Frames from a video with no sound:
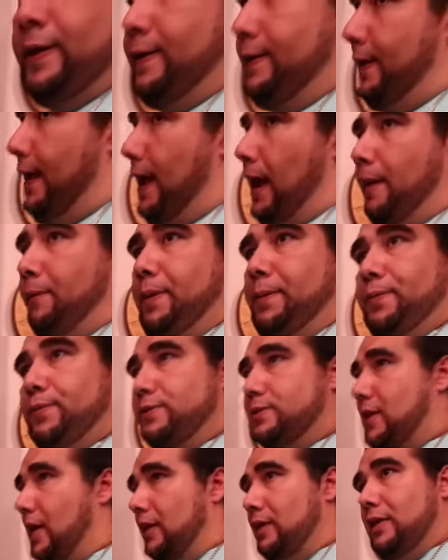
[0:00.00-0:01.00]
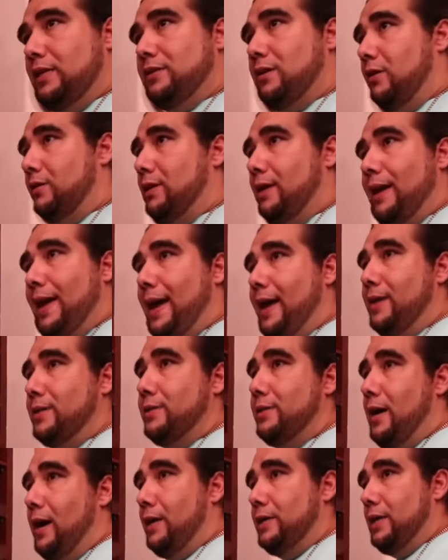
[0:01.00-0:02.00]
A lot of people say these aren't the last
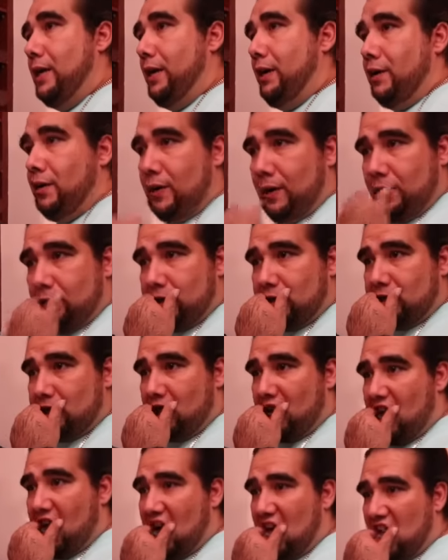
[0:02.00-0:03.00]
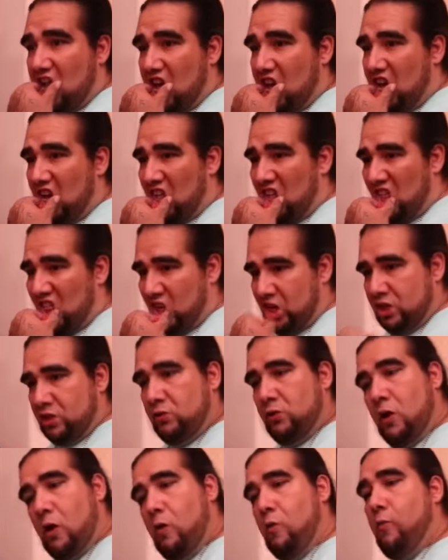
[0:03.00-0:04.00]
shots. I hear, I hear this a lot, like there's
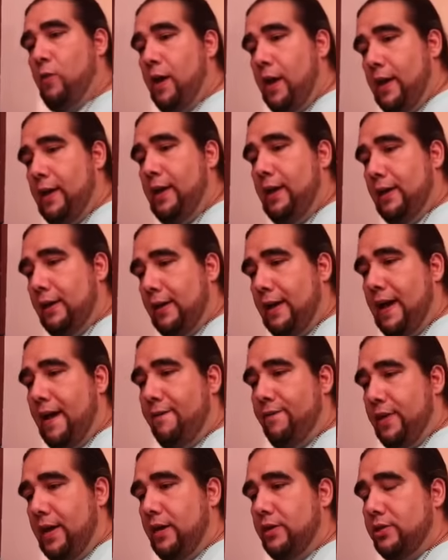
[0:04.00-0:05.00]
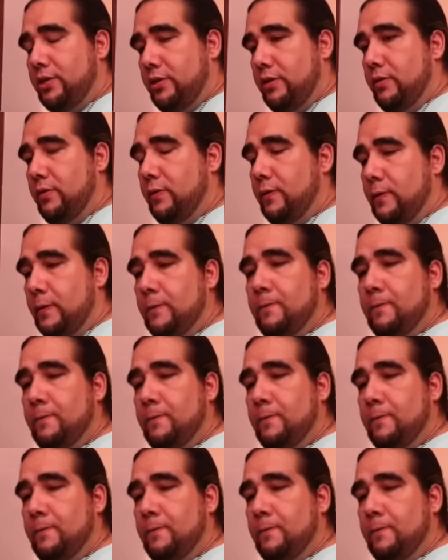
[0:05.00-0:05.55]
no way he could have that shoe.